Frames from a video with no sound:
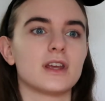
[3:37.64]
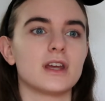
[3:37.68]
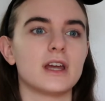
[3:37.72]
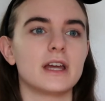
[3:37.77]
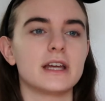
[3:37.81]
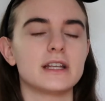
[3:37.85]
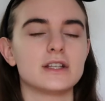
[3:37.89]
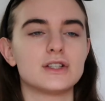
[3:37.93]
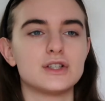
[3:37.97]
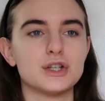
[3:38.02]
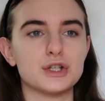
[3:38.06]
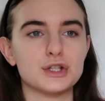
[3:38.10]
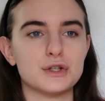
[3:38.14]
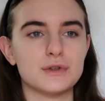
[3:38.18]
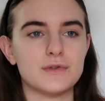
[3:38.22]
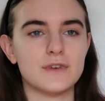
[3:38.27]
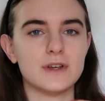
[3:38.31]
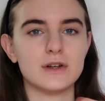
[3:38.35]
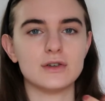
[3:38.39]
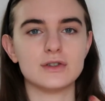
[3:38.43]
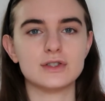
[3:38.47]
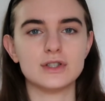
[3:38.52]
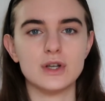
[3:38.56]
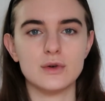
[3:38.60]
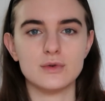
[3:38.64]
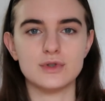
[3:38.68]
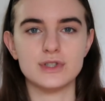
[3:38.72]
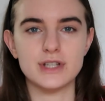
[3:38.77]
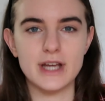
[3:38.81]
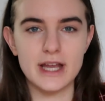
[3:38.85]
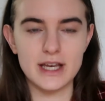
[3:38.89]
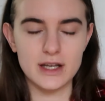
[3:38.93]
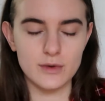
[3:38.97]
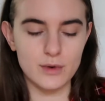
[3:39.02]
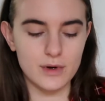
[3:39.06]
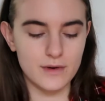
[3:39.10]
it just feels so
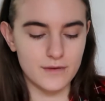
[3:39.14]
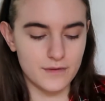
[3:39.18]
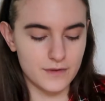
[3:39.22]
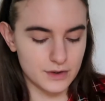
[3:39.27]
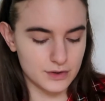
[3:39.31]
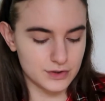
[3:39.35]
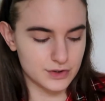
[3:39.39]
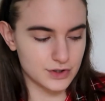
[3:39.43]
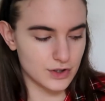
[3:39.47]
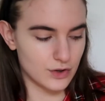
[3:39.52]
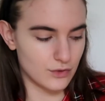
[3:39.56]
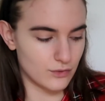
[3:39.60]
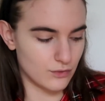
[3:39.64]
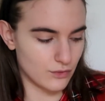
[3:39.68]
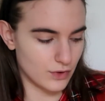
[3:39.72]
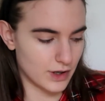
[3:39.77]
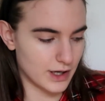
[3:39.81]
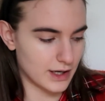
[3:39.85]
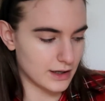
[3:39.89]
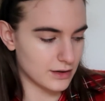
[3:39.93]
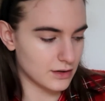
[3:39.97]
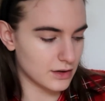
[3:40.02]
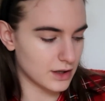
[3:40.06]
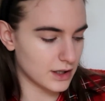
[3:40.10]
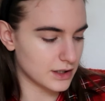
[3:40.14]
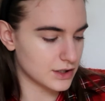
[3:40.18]
genuine and feels so real,